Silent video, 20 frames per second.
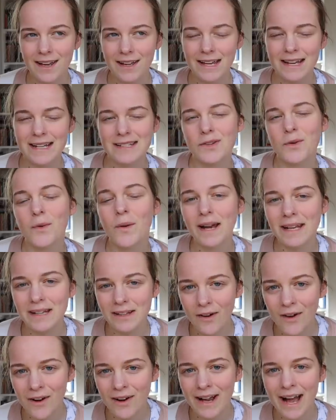It's quite
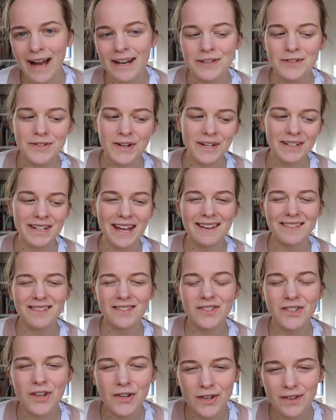long and you don't get
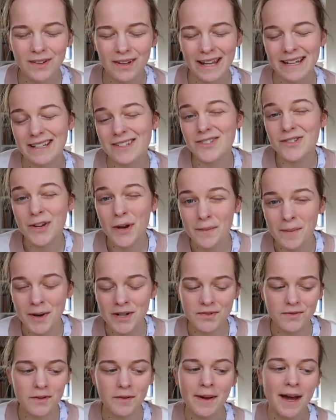like so
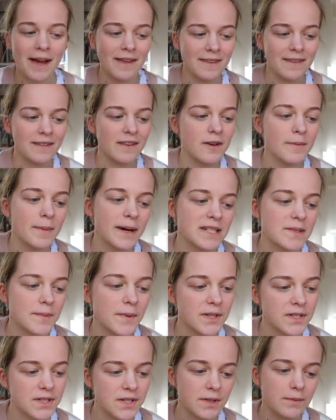much from it. I think there are better
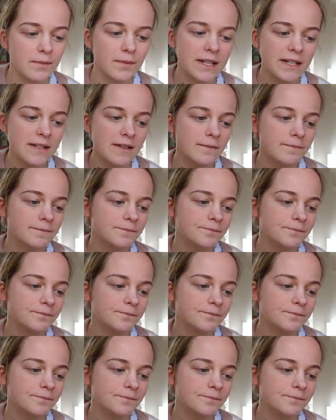books you can read.